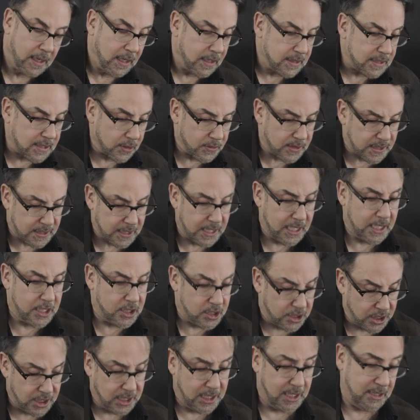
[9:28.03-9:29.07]
So C,
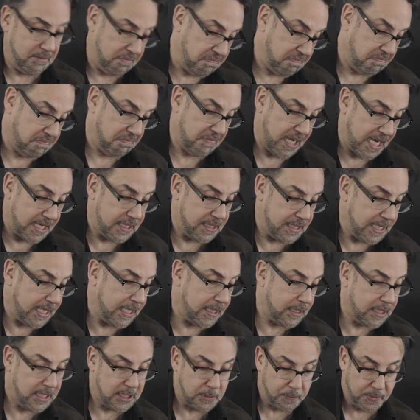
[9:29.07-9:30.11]
G, and D
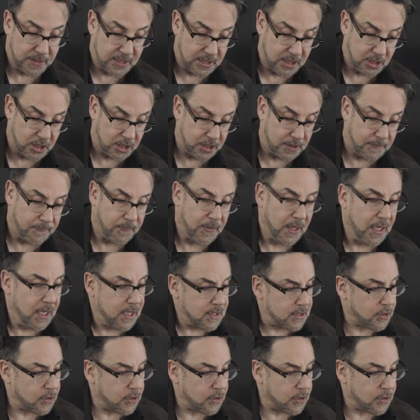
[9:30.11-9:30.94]
in this position.